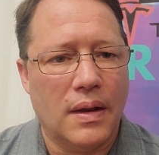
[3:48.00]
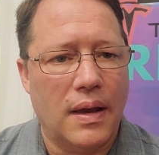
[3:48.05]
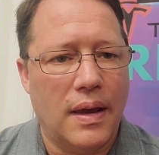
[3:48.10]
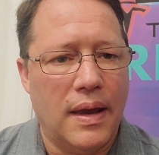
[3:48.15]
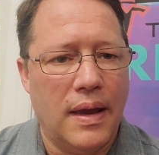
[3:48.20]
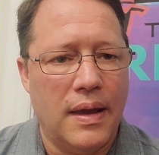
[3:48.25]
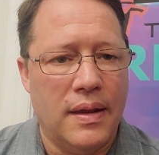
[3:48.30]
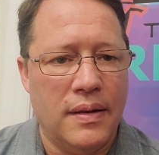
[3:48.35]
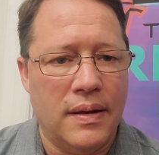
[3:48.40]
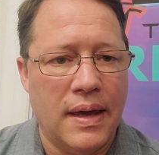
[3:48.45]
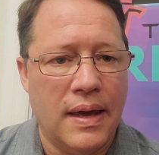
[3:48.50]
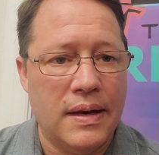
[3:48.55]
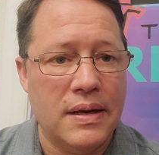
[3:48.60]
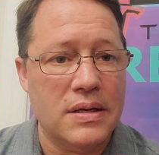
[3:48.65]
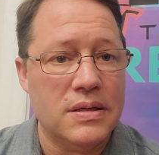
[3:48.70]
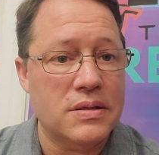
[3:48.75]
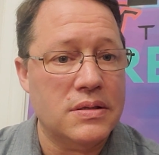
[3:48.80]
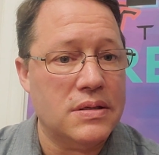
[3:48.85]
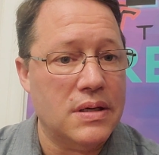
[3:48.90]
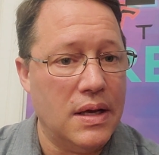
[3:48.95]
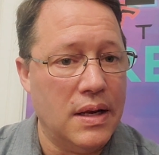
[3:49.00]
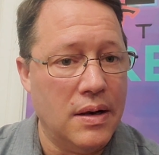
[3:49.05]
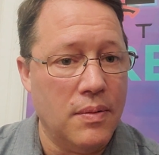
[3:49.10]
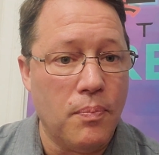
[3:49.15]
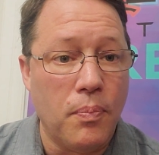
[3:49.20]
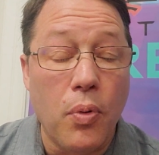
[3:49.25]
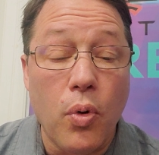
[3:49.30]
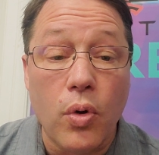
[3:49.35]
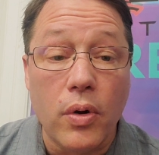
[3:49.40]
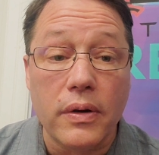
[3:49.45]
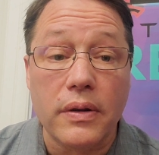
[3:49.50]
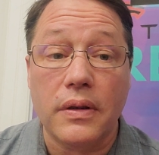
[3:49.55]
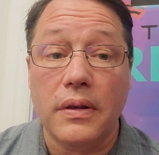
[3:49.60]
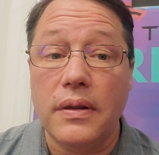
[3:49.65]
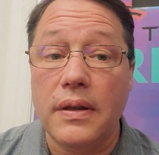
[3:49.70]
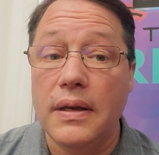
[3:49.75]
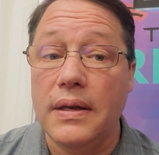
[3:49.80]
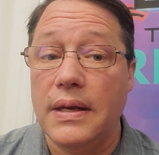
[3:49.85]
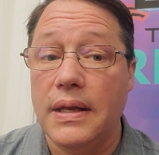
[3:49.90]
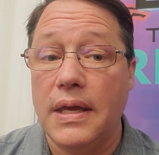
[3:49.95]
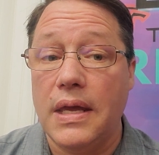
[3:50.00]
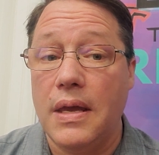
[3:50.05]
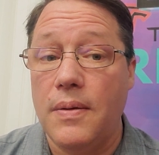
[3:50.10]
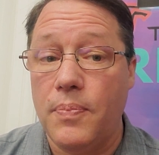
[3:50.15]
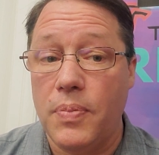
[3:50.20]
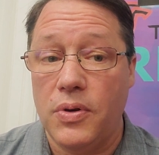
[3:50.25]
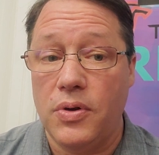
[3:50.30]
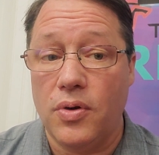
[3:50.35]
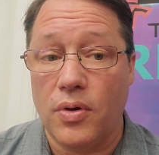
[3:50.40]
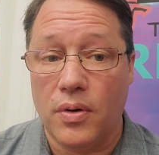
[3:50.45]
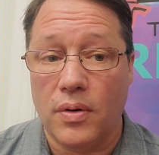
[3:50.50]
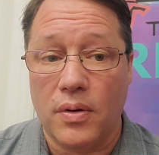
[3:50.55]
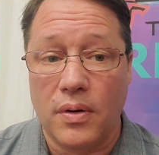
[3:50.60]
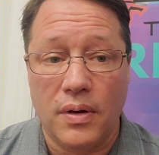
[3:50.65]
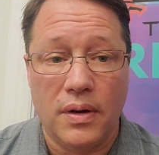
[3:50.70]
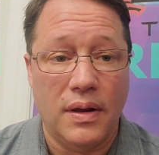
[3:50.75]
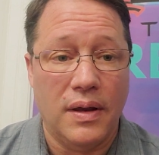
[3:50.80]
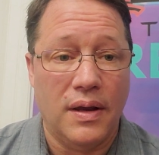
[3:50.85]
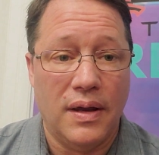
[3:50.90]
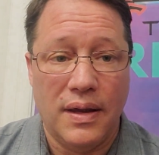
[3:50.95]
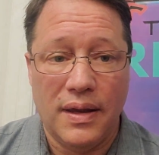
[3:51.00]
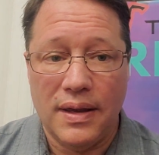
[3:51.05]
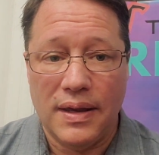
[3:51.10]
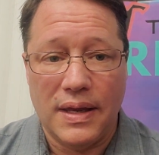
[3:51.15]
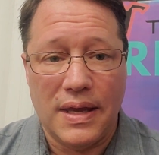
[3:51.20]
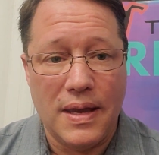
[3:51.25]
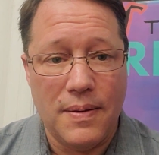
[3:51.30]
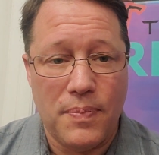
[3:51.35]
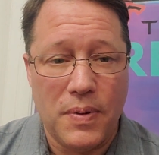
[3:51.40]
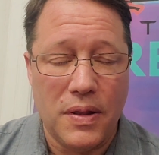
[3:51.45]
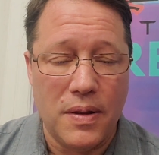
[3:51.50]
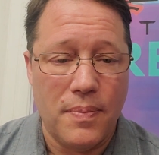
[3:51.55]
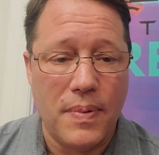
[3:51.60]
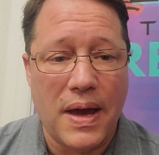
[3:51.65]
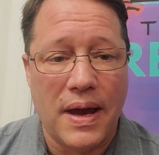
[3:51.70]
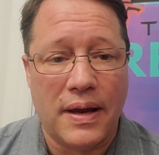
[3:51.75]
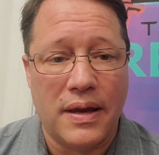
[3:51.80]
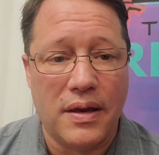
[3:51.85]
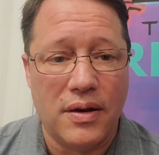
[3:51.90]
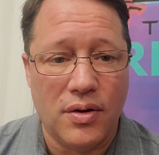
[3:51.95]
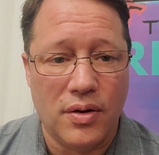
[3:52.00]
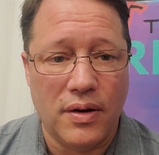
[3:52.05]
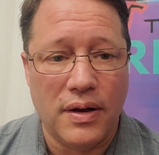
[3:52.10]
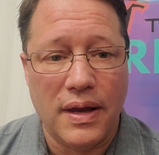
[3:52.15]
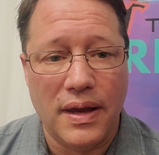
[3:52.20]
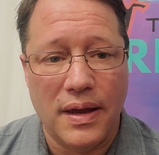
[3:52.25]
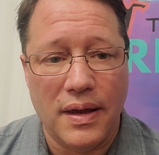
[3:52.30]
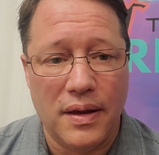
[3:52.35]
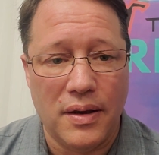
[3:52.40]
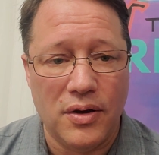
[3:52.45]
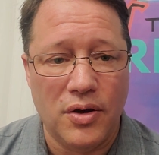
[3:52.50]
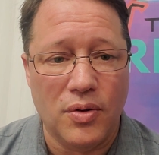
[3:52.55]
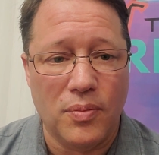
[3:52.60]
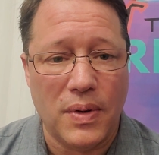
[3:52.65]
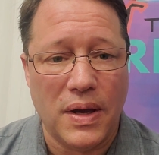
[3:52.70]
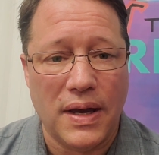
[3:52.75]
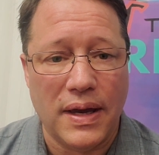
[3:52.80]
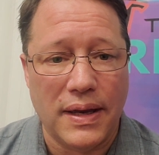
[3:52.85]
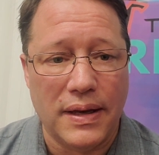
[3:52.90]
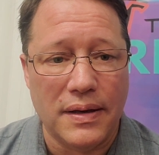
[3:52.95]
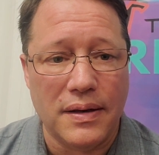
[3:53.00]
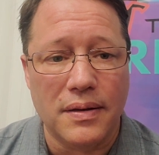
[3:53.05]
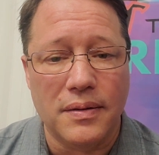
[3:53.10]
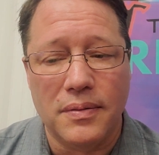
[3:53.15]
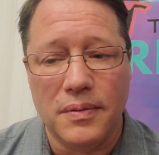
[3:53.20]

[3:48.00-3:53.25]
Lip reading: And that is an important thing to keep in the back of your mind,